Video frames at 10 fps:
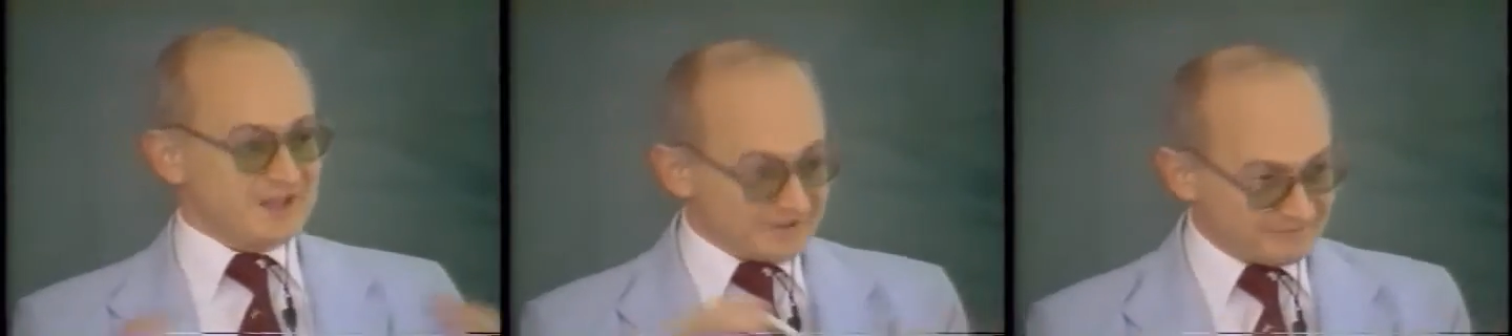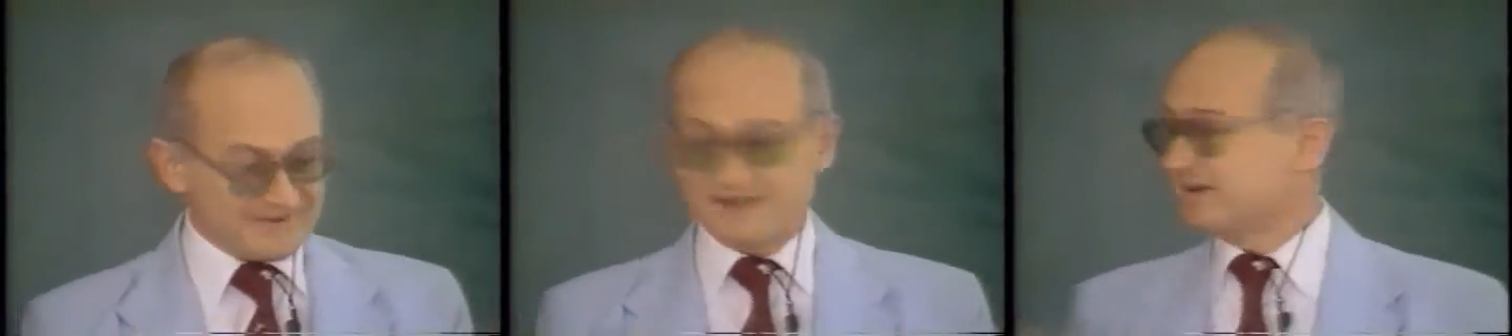And
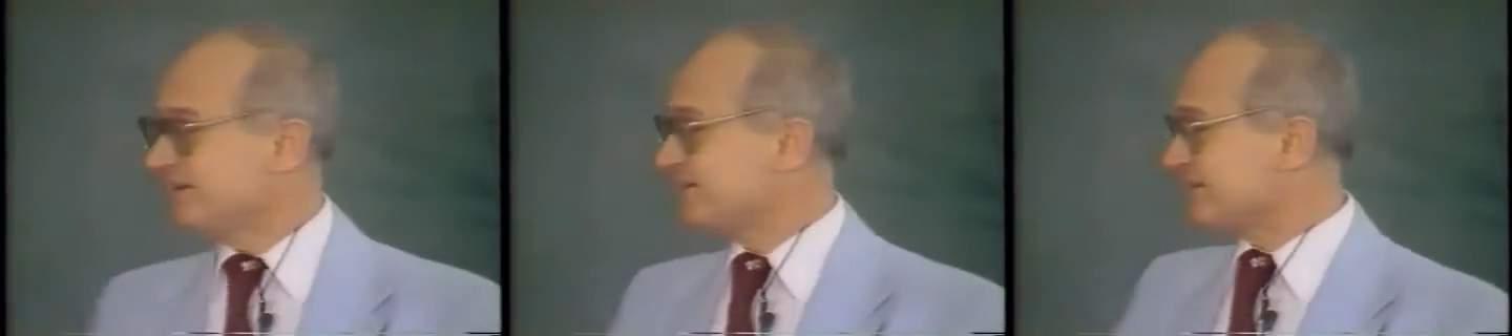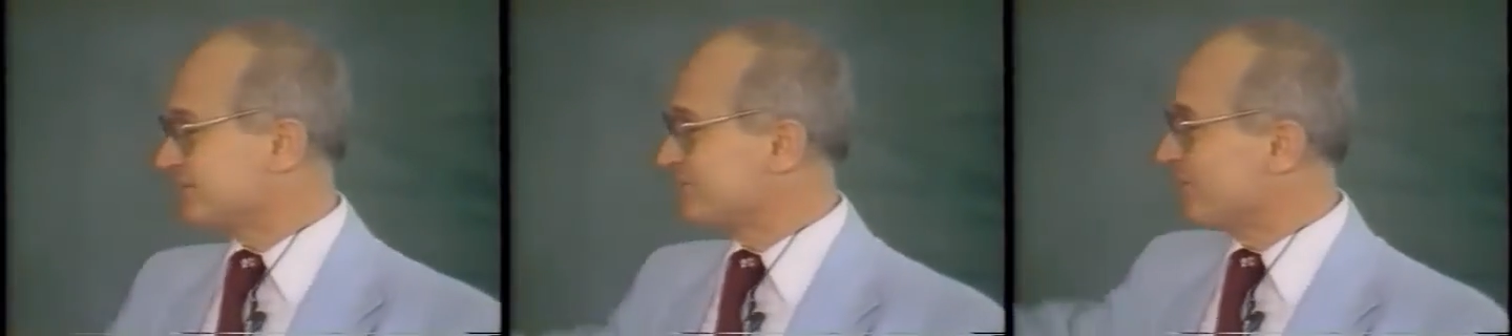finally,
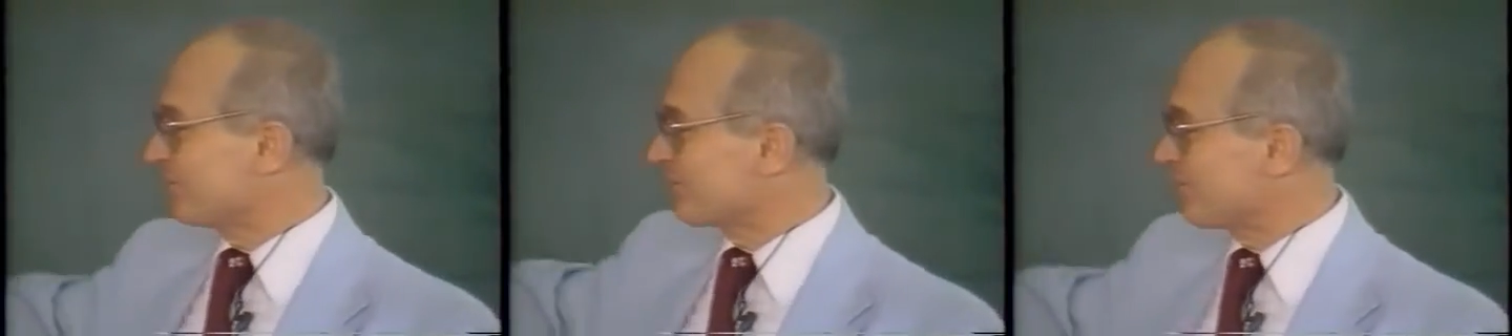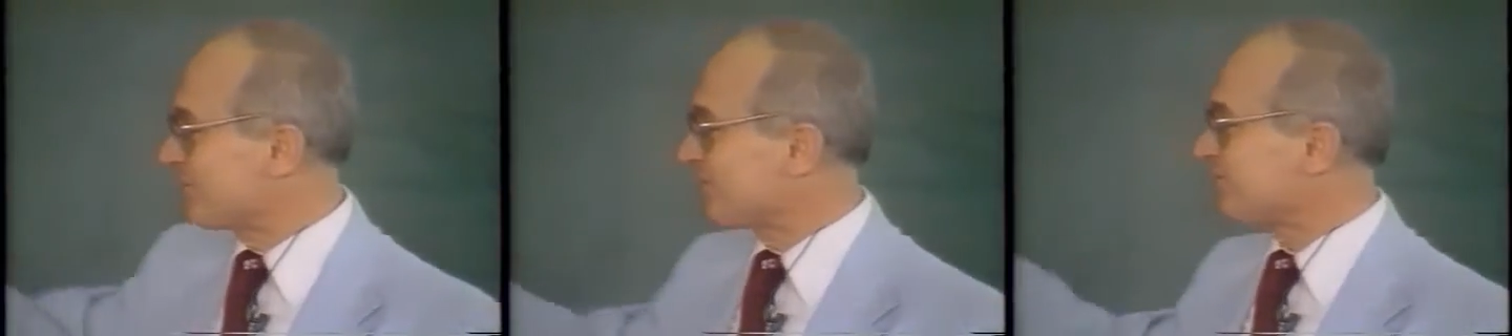there are a small
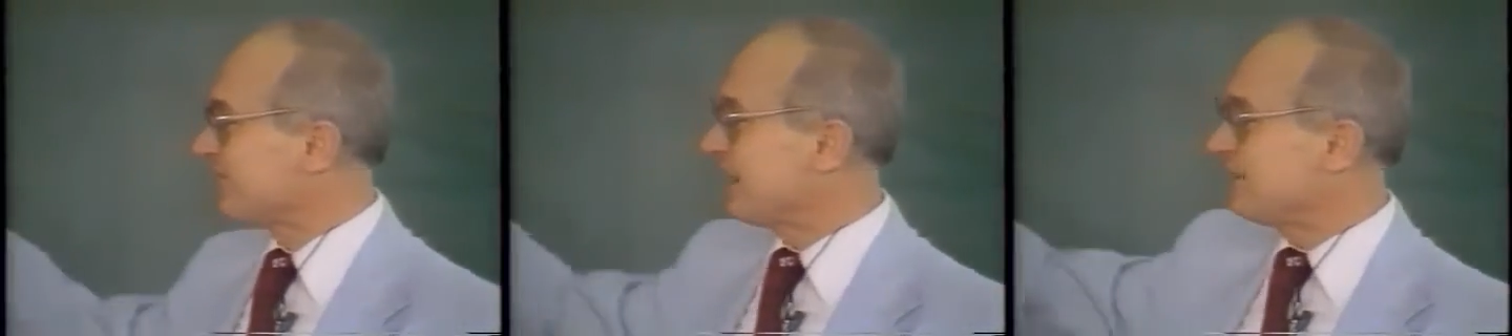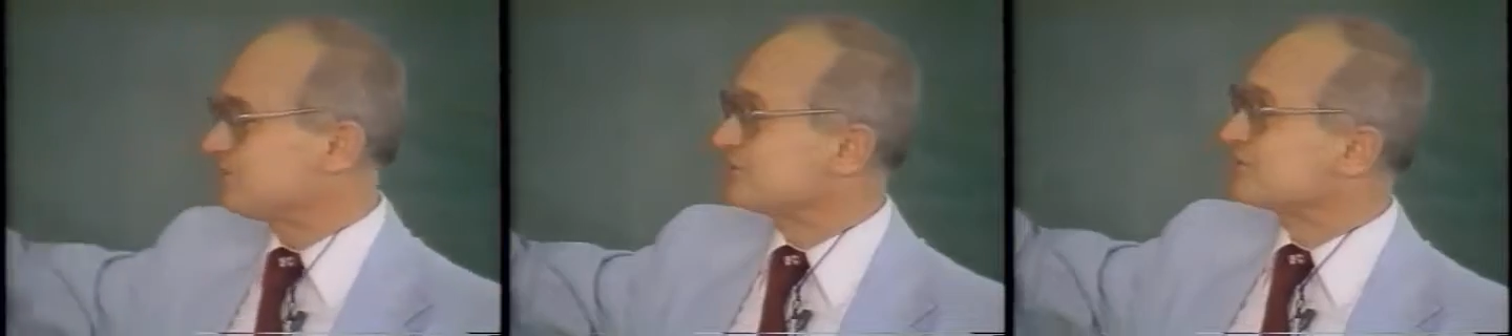group of
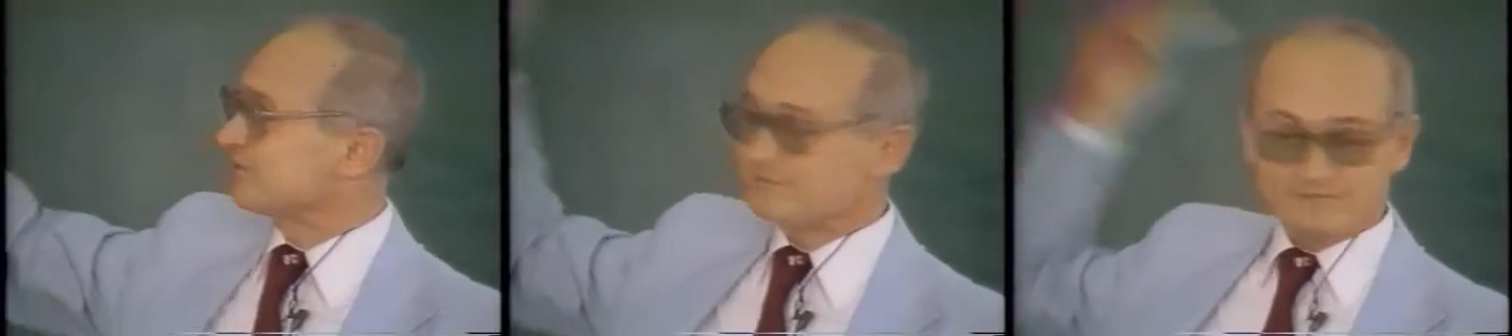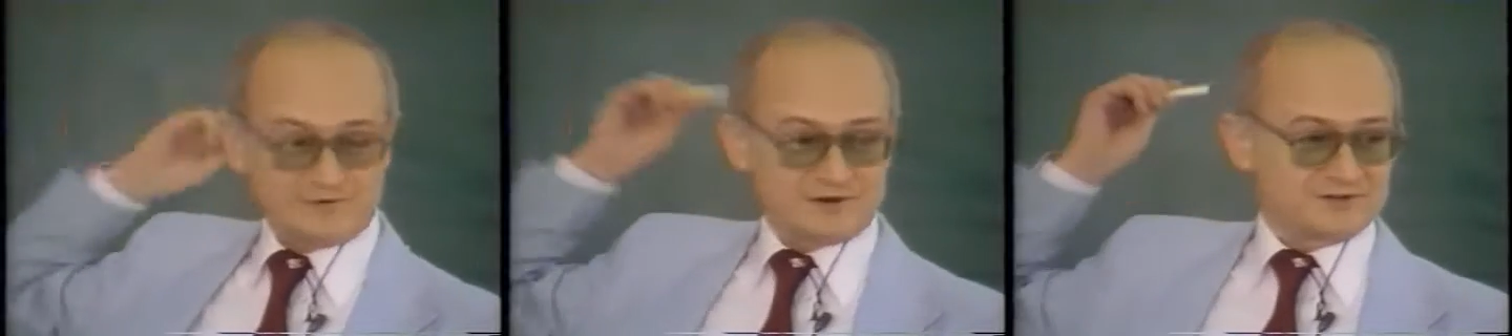agents of a
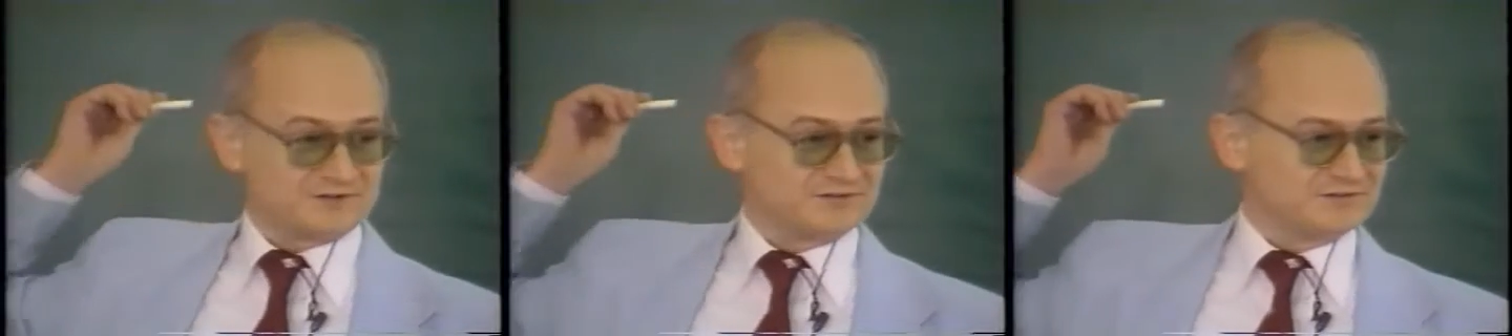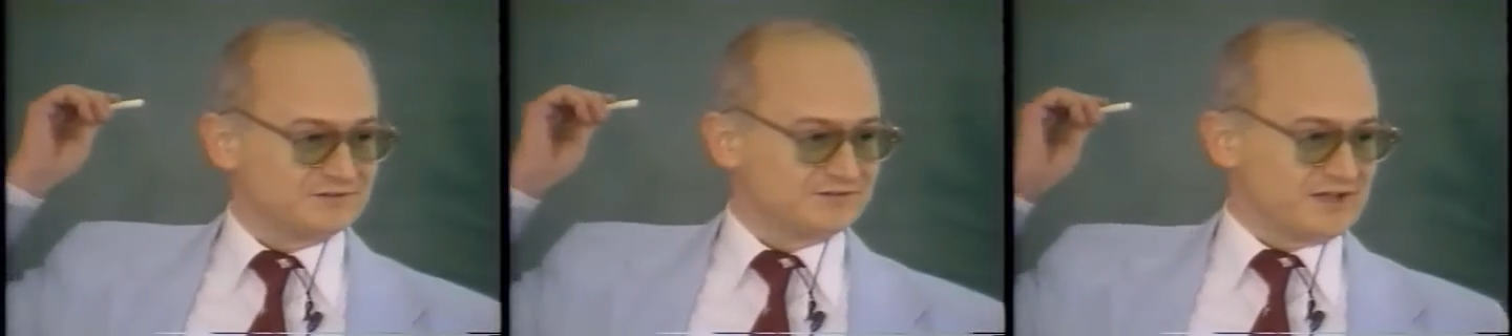foreign
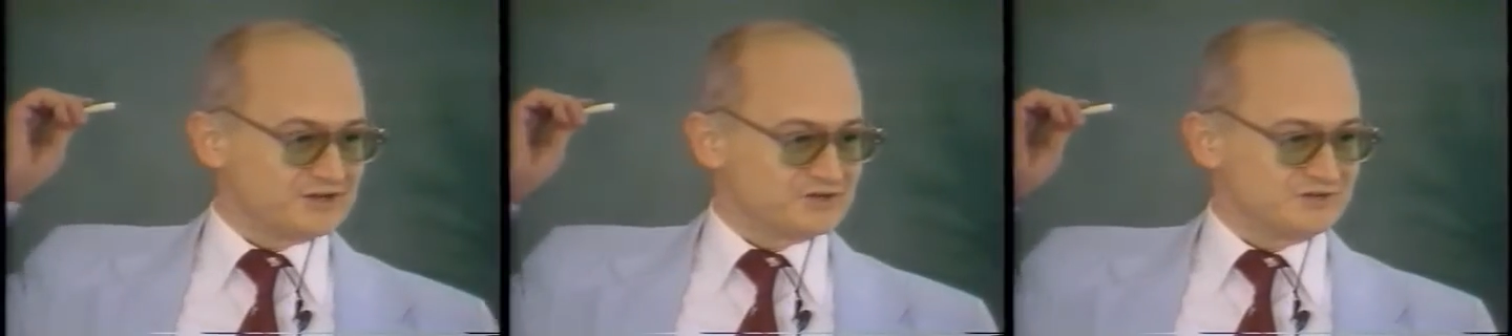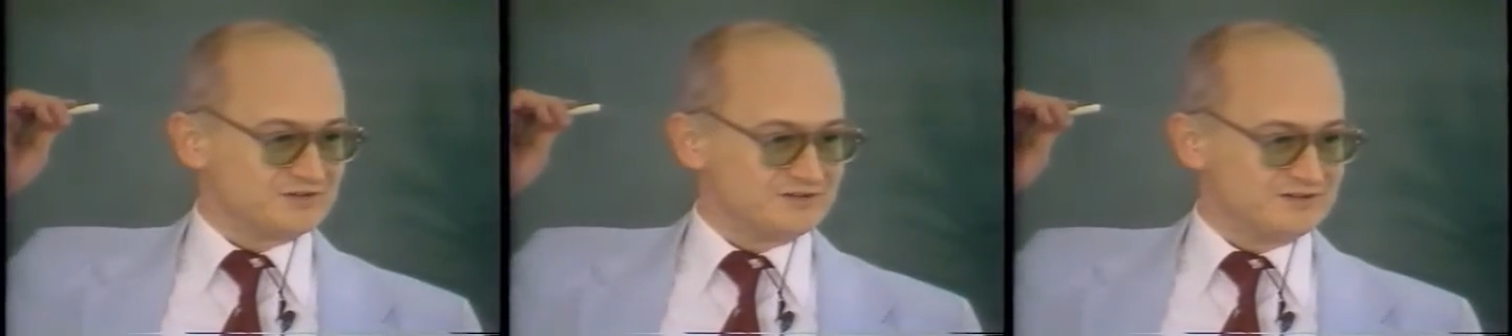
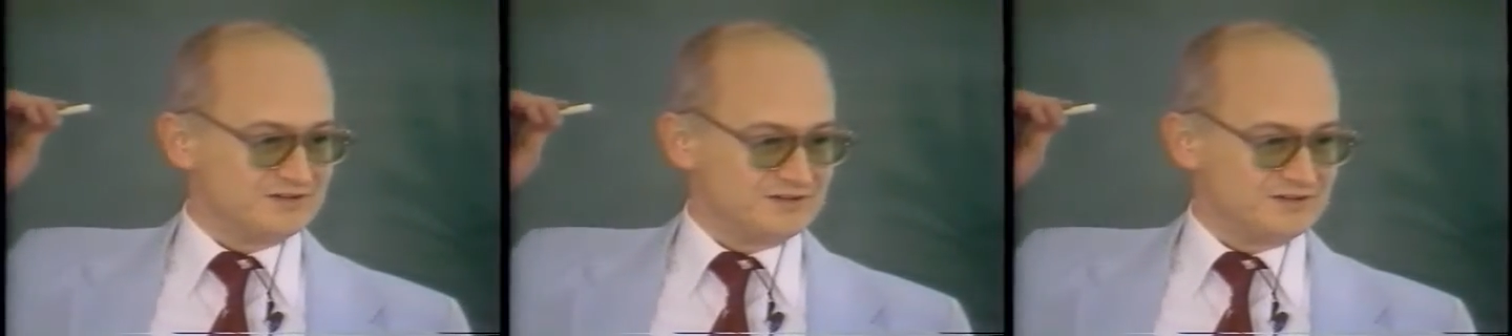nation,